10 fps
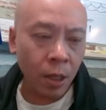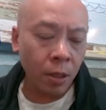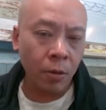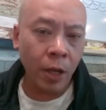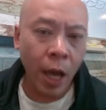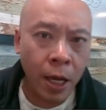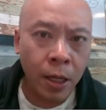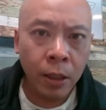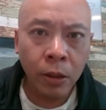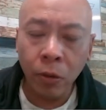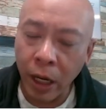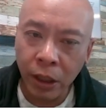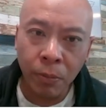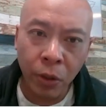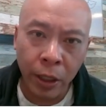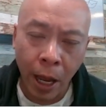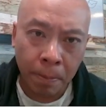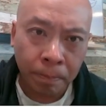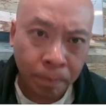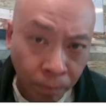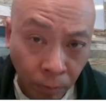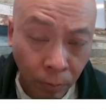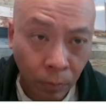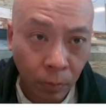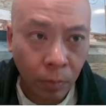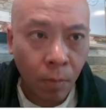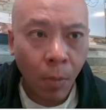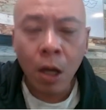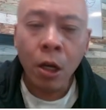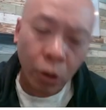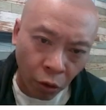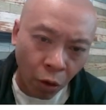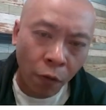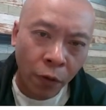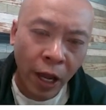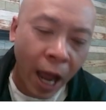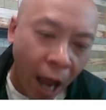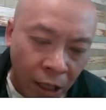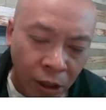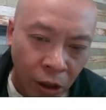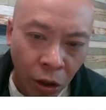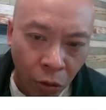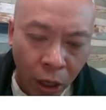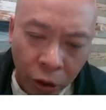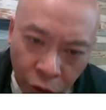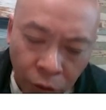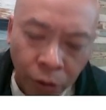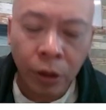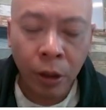Okay, so as simple as that. So hopefully I answer your questions.